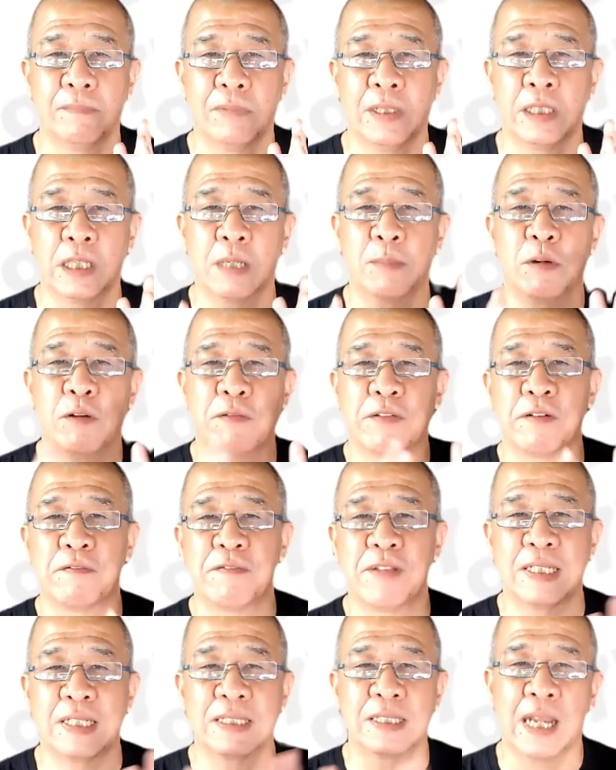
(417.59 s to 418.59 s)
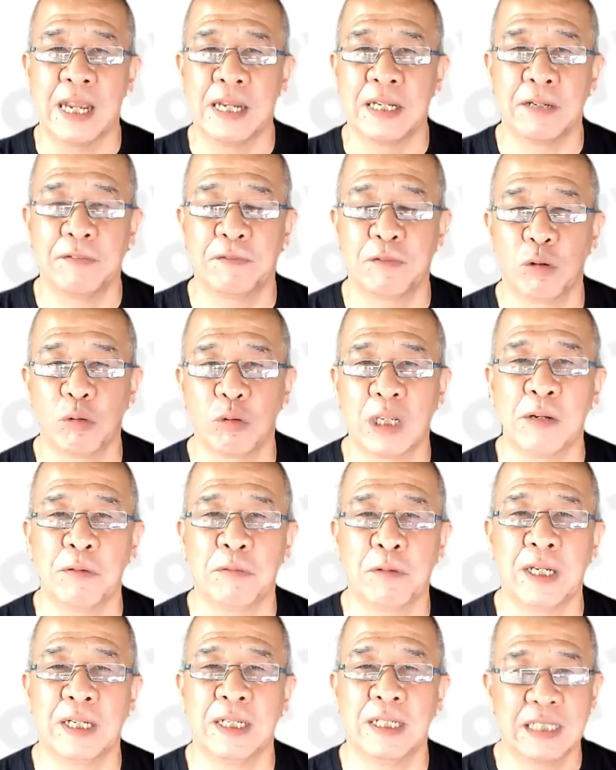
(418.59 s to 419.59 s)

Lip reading: in terms of the fixed and the floating rate.